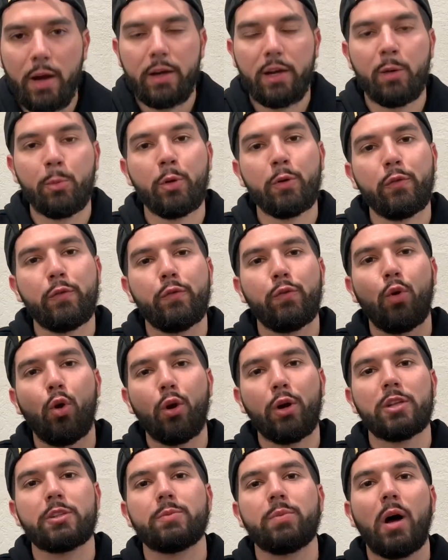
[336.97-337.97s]
Alright, number
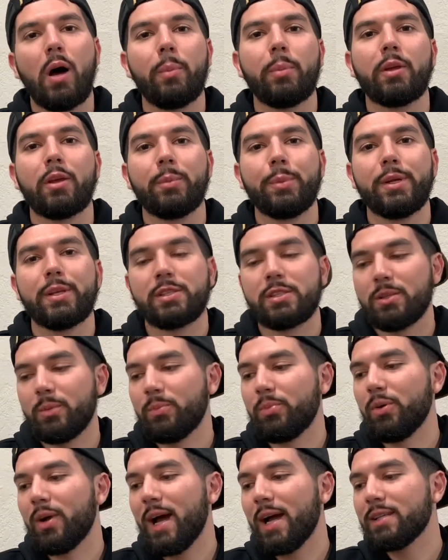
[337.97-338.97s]
4 is probably gonna be a
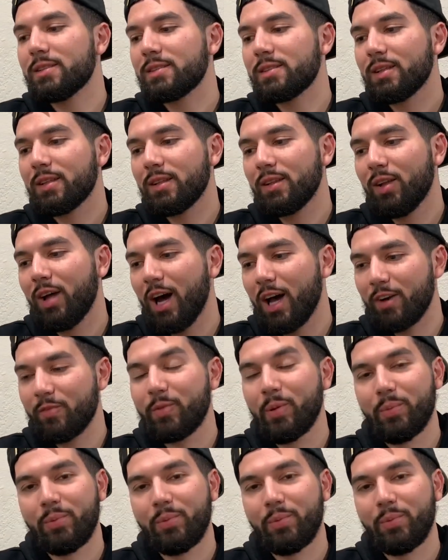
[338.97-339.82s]
surprise to a lot of